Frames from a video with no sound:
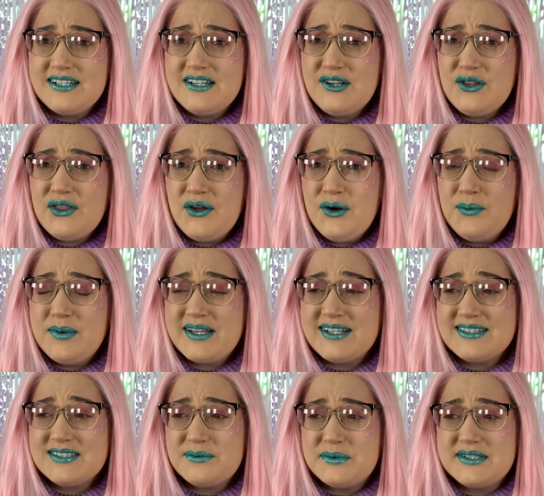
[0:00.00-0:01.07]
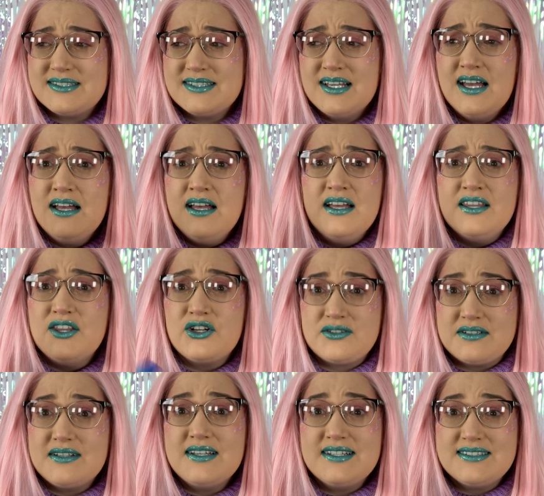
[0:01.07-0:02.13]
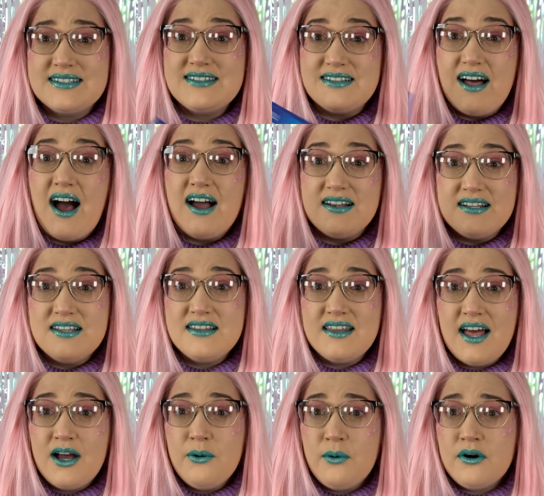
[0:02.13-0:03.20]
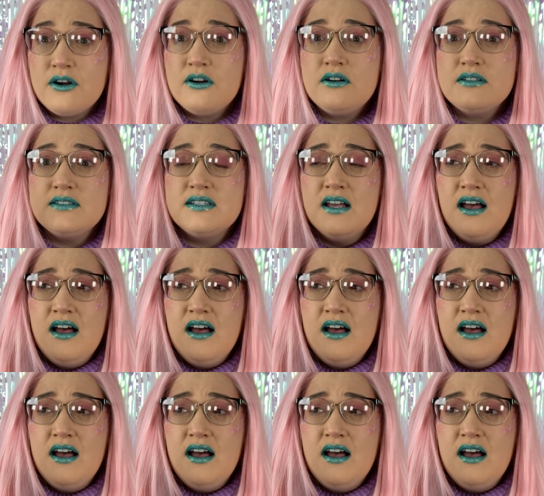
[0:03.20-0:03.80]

in it though because it's a lot in that world.